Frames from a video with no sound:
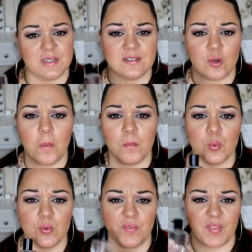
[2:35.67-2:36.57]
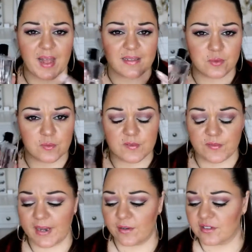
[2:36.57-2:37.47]
It's got more of that sort of a
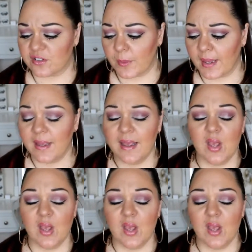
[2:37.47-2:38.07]
fragrance to it.